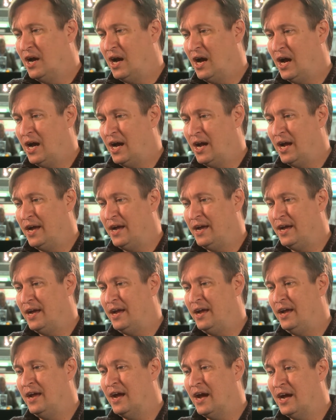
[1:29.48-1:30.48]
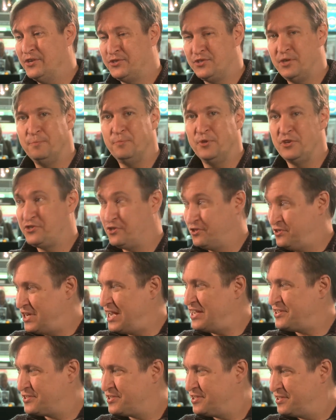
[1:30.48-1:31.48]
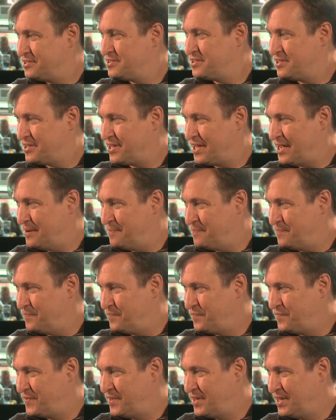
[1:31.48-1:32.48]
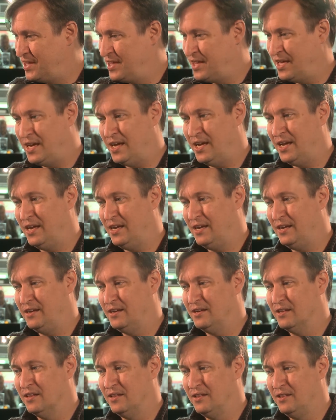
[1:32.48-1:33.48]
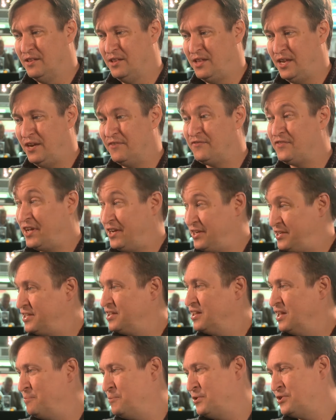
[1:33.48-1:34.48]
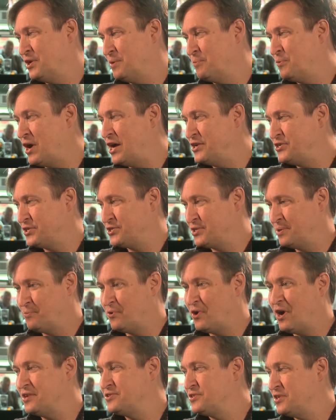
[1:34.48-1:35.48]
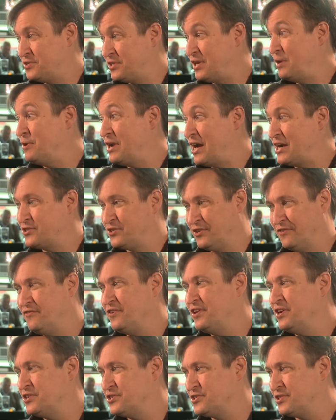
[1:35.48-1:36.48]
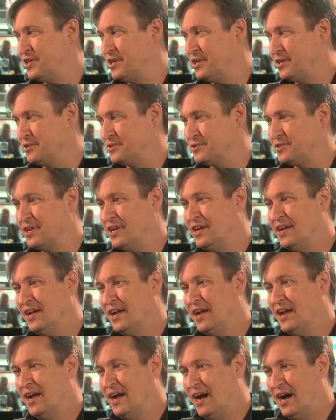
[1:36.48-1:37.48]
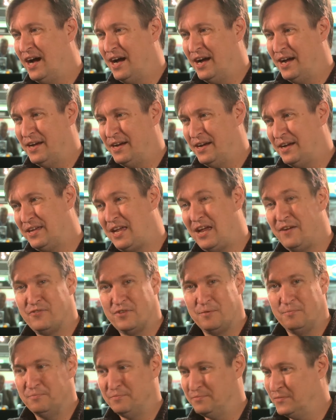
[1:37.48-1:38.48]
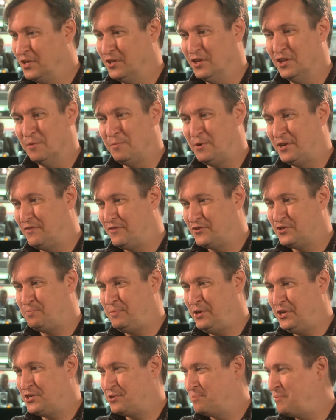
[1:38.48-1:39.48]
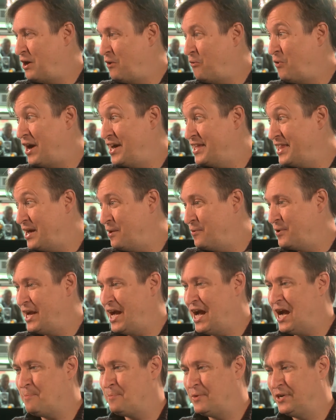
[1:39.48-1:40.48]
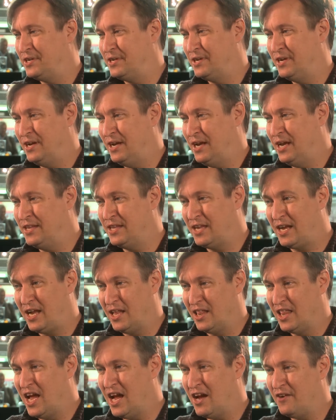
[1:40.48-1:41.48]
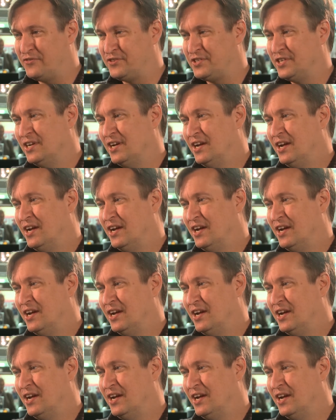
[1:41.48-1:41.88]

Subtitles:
I simply suggested to them that if they did limit their projects in process, they would actually finish things. Gave them a little bit of a speech about why that would happen, and then I left.